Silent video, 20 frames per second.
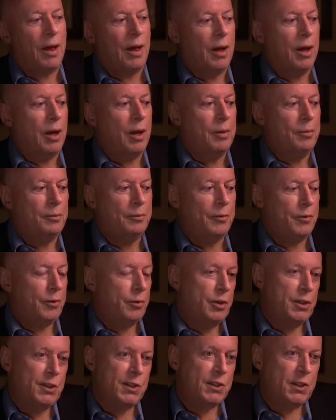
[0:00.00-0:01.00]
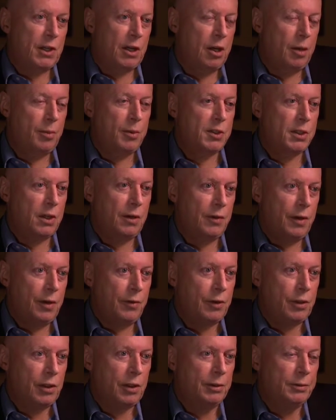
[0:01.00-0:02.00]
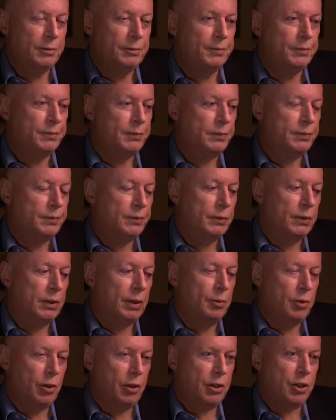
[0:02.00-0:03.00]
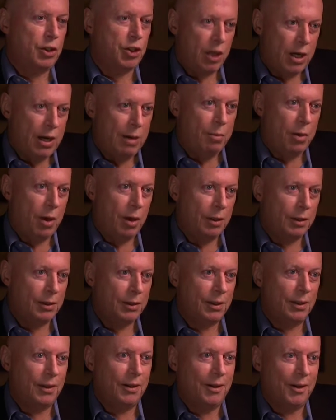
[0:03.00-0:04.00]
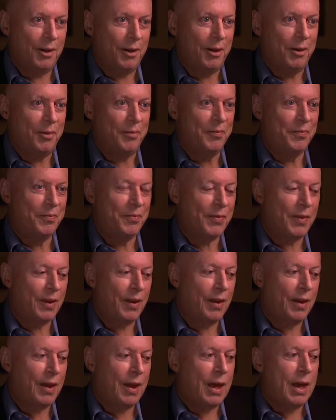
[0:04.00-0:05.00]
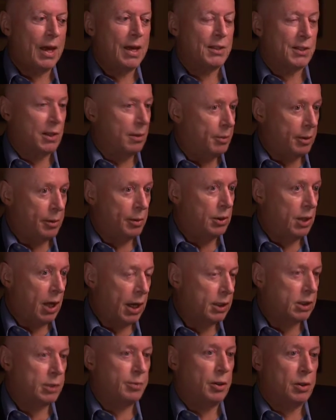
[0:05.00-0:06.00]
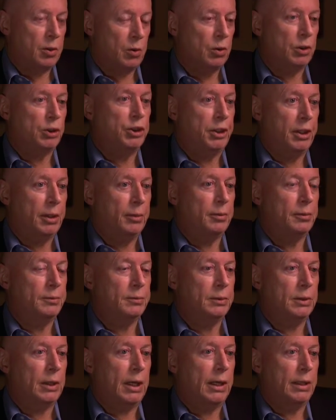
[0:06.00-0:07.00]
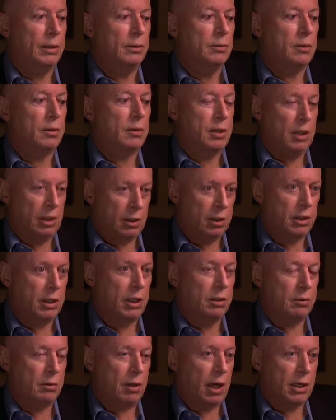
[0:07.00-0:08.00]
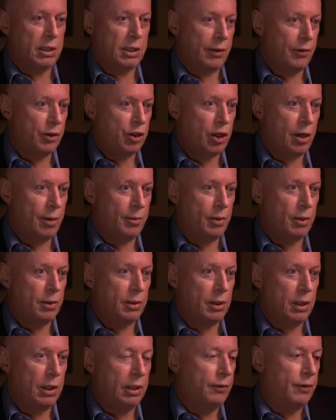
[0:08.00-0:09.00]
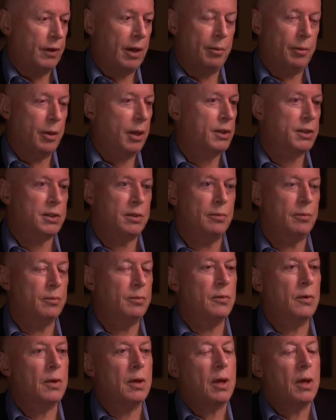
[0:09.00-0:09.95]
for reasons that I hope are self-evident. I'm not a sheep. Some people like to be called sheep and think that they'd like to have a shepherd. And if that makes them